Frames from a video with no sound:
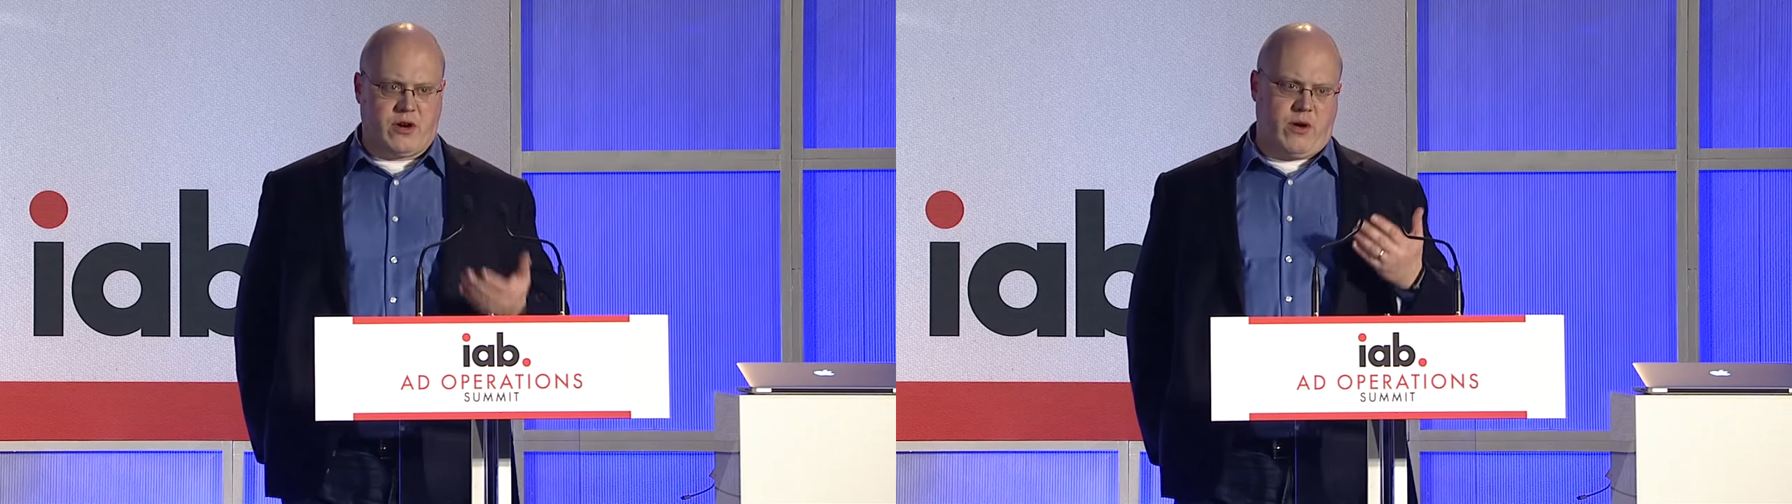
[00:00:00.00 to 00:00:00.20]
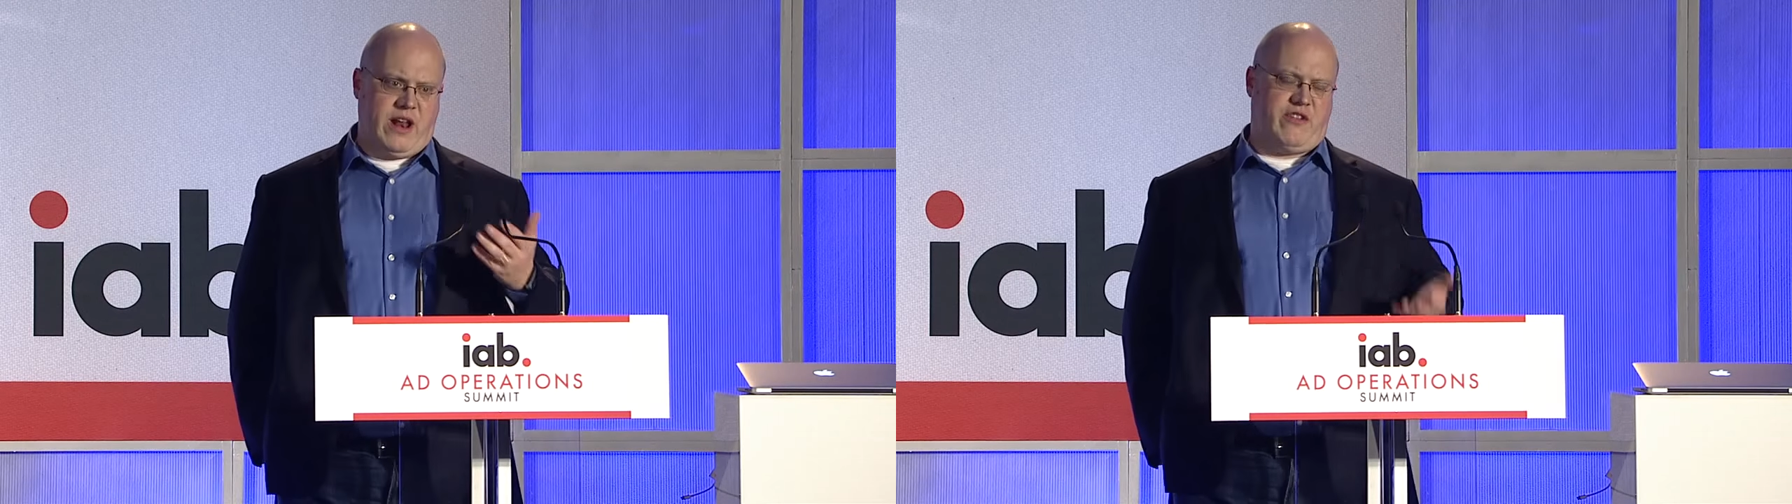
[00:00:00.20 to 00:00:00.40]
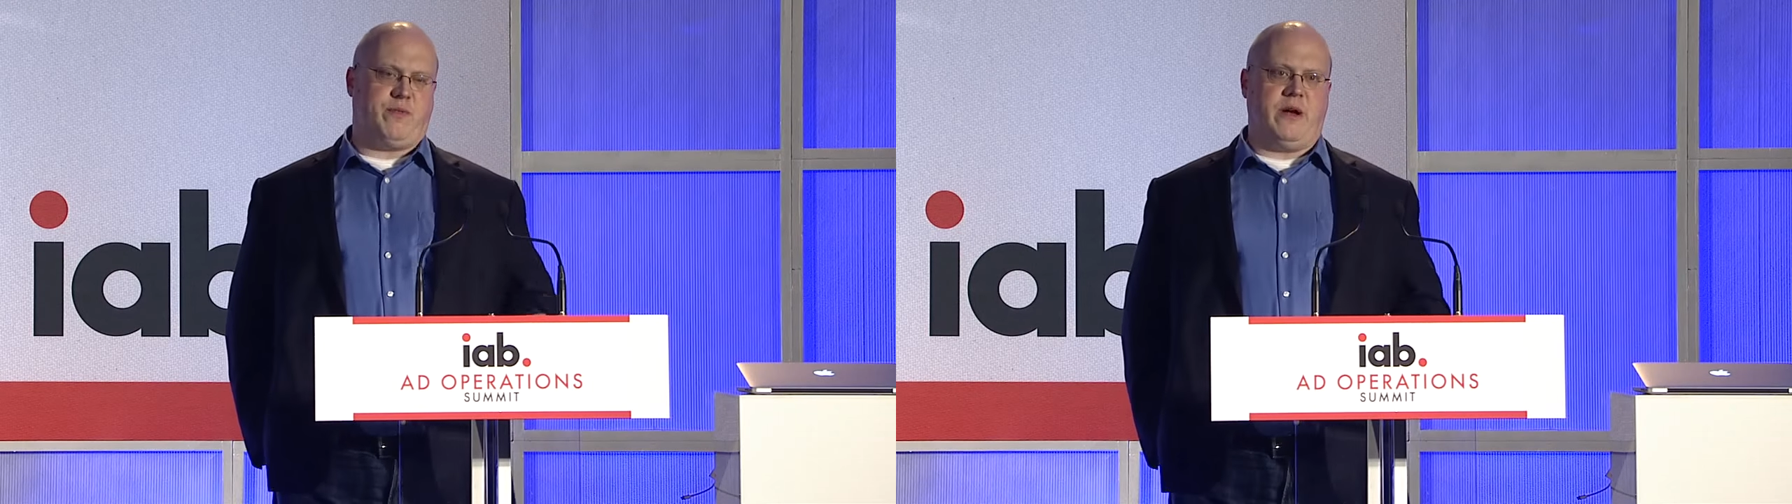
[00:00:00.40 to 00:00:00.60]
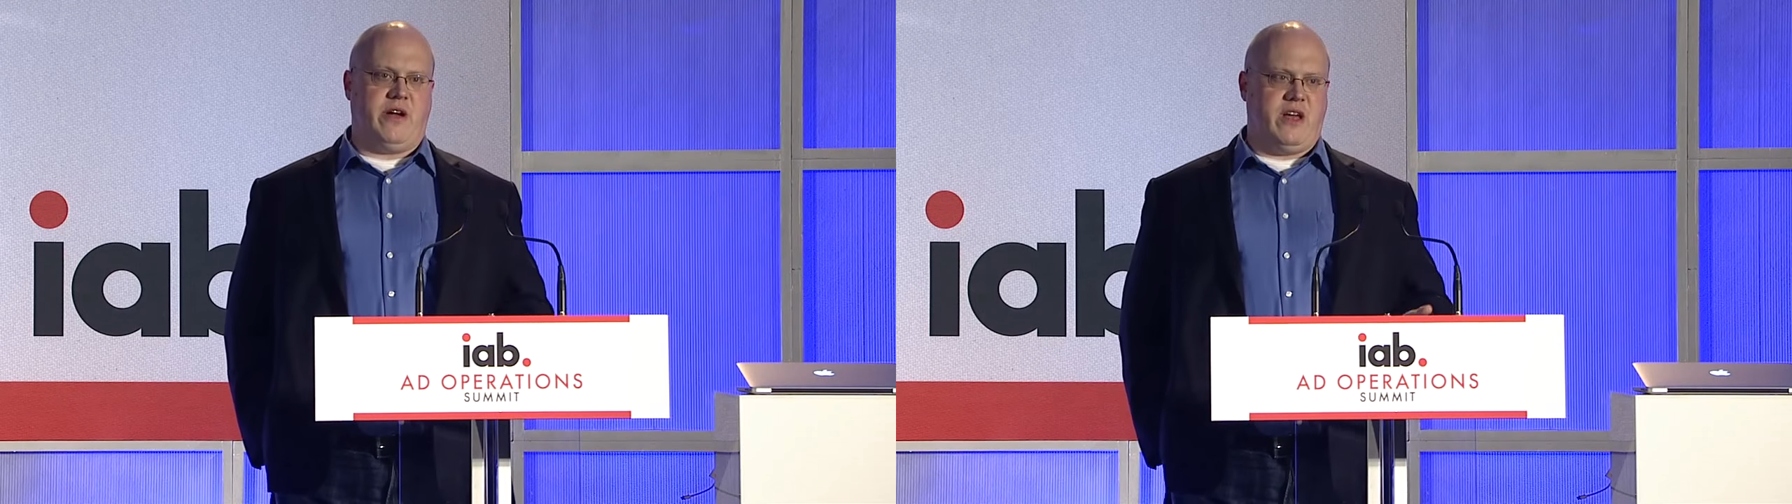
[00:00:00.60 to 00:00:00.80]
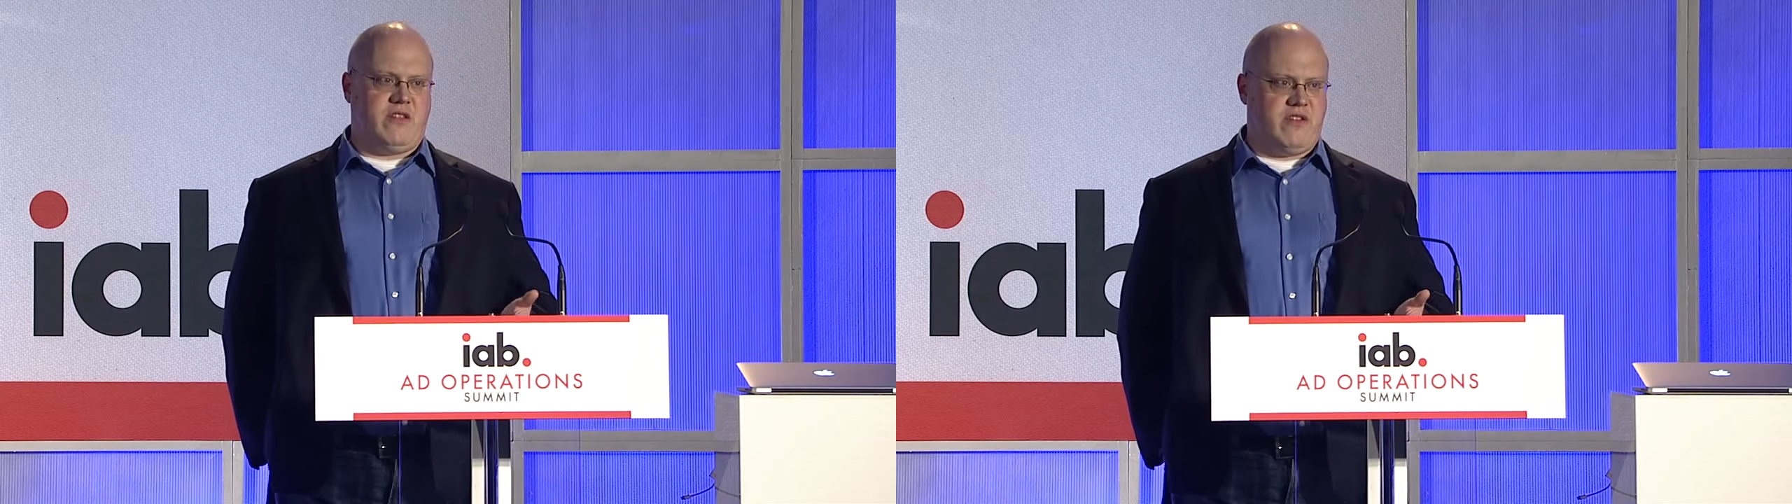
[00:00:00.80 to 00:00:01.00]
great
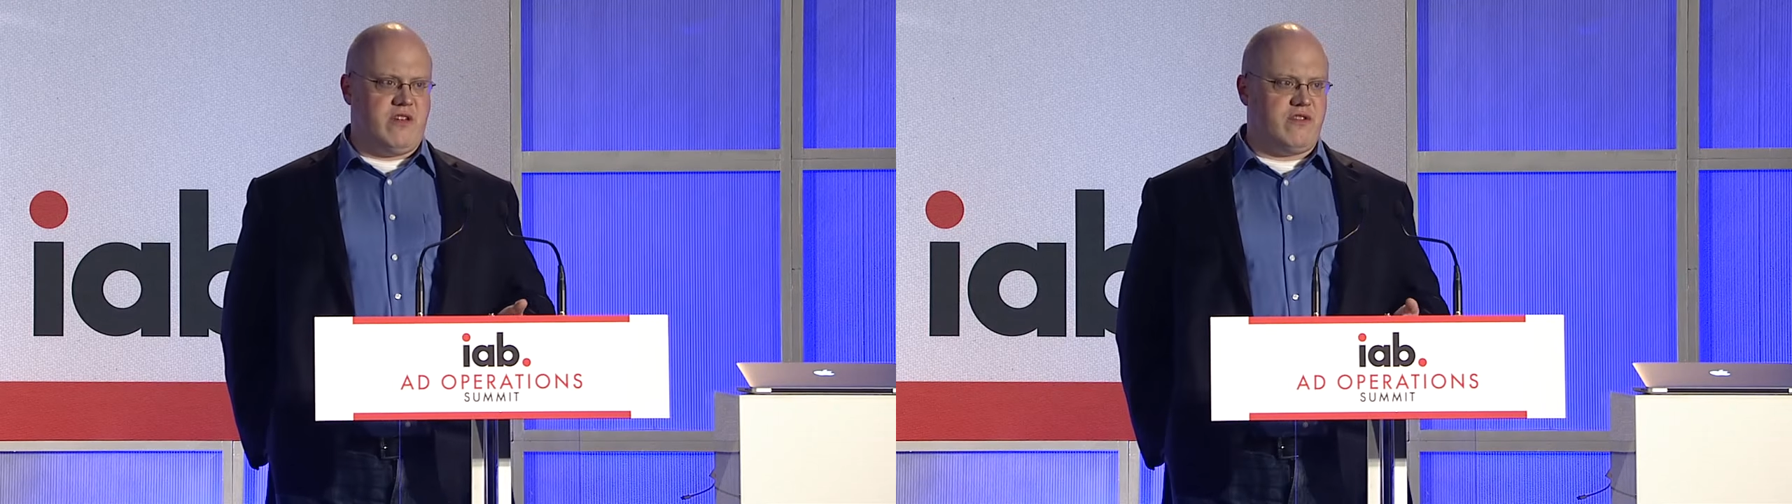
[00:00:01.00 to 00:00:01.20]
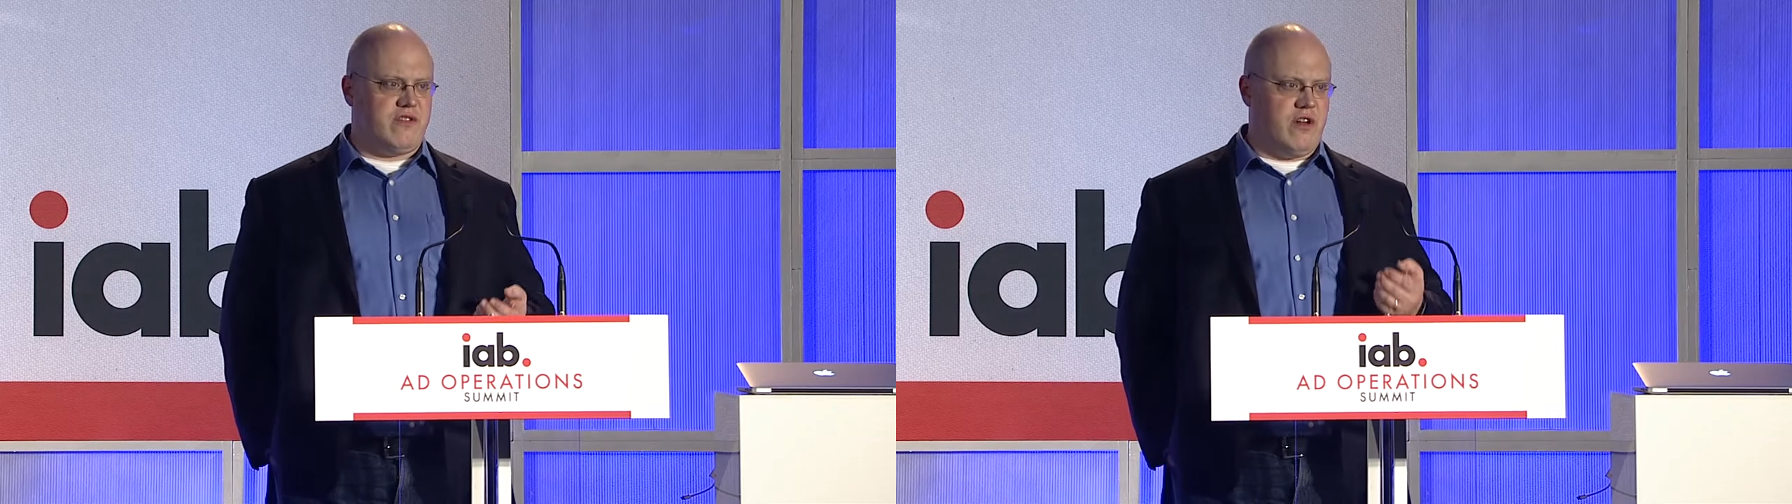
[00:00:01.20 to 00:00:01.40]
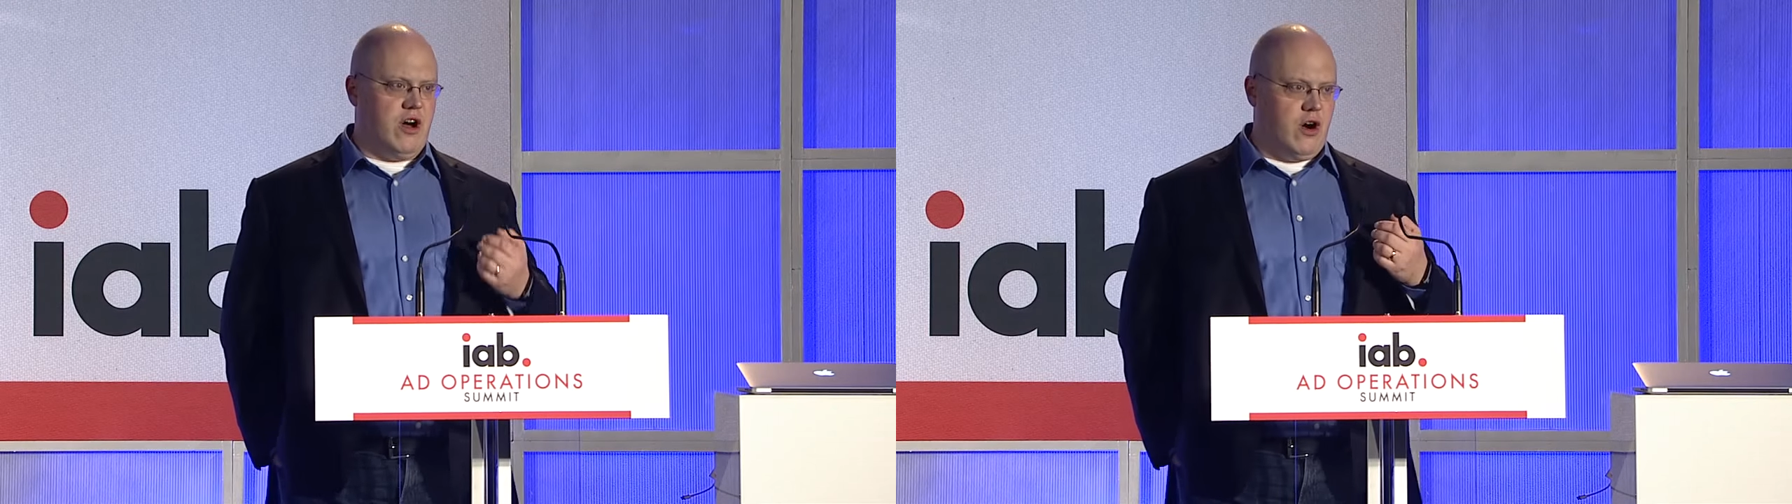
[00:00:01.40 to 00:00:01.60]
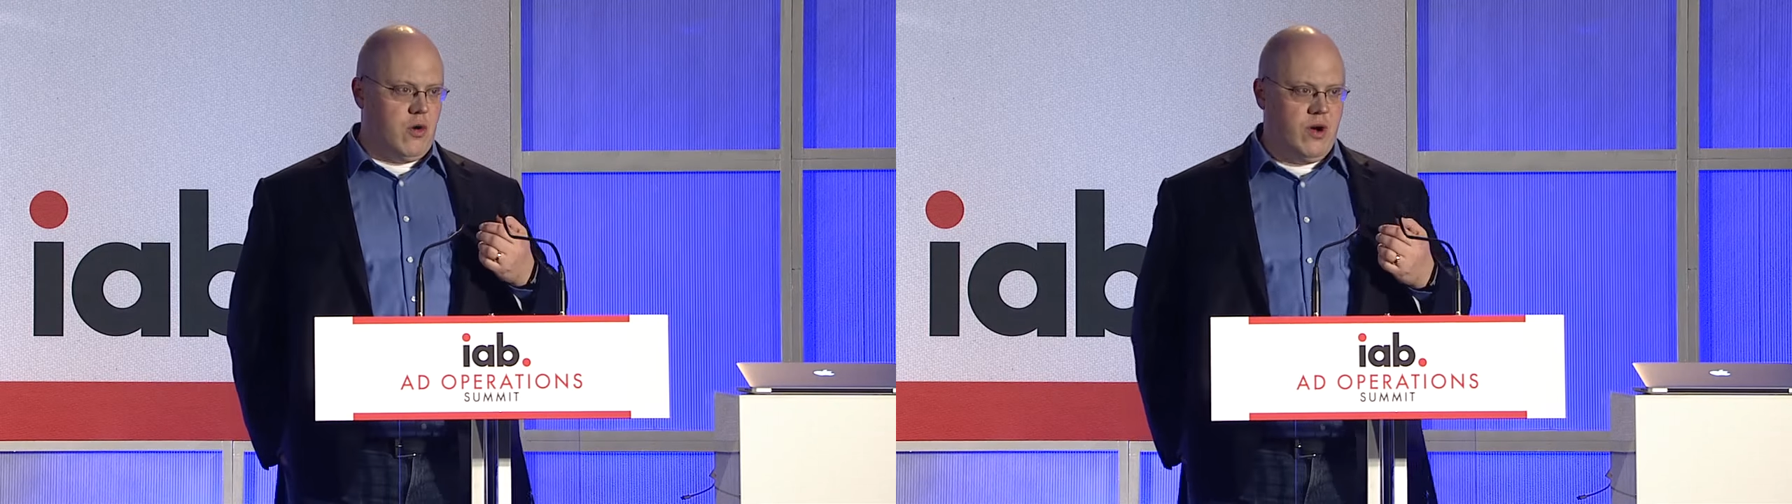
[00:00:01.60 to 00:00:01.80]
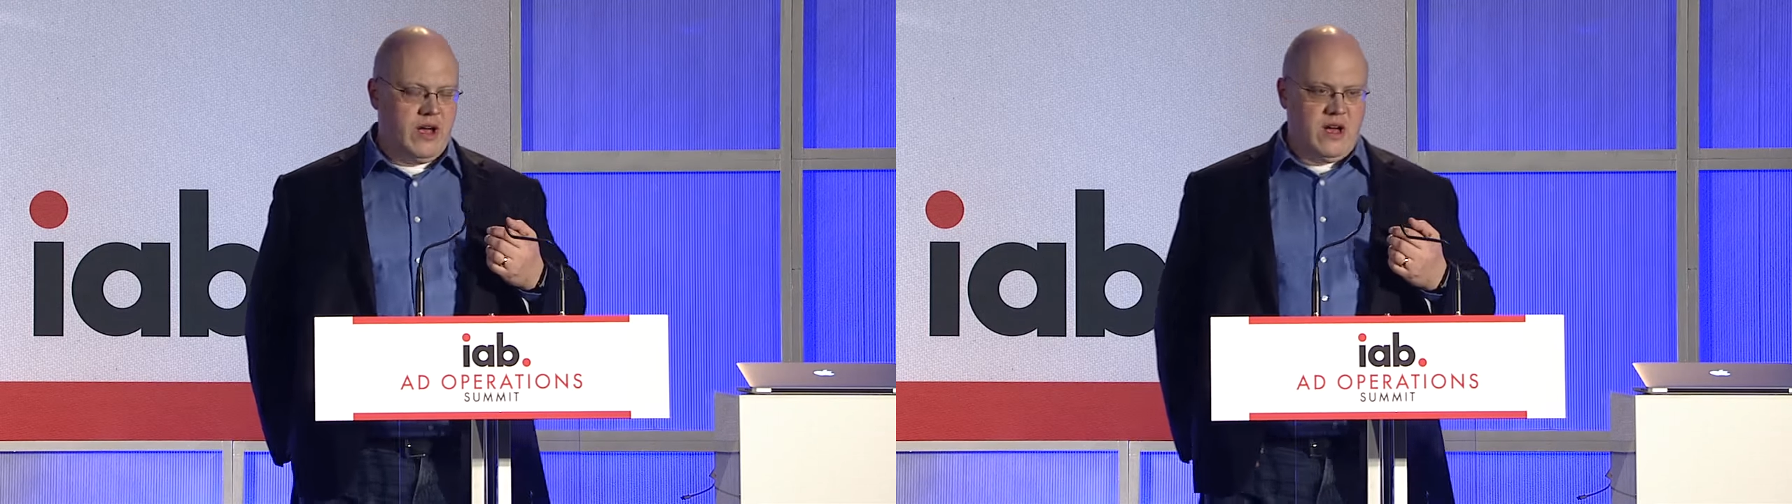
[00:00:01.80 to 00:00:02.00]
experiences. So